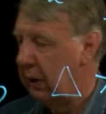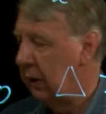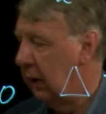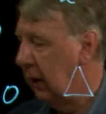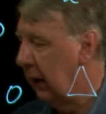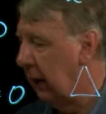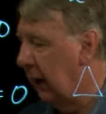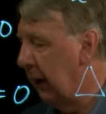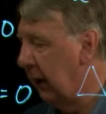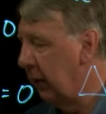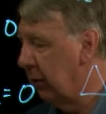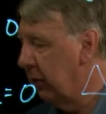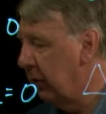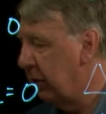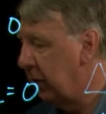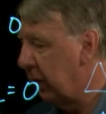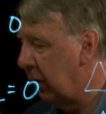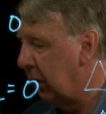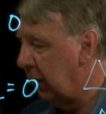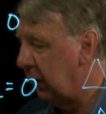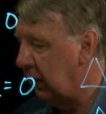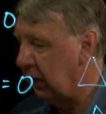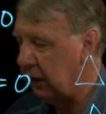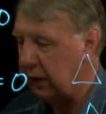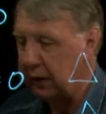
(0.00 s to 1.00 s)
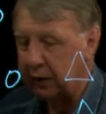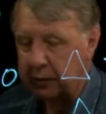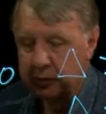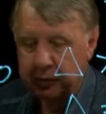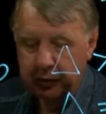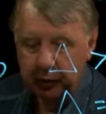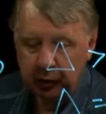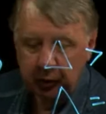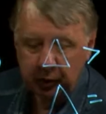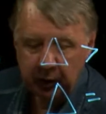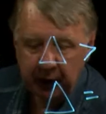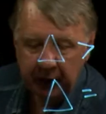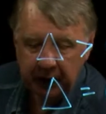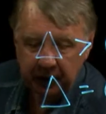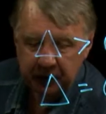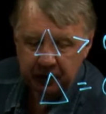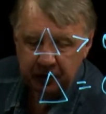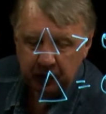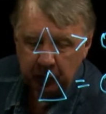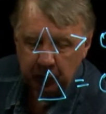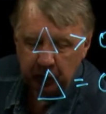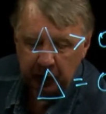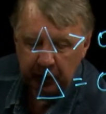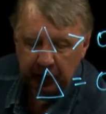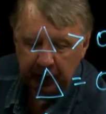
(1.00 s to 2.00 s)
And finally, 4x
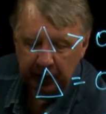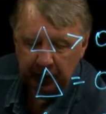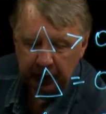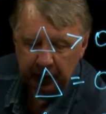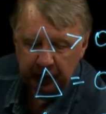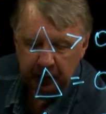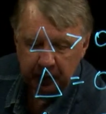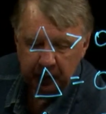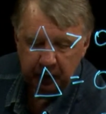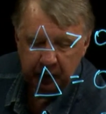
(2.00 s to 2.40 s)
squared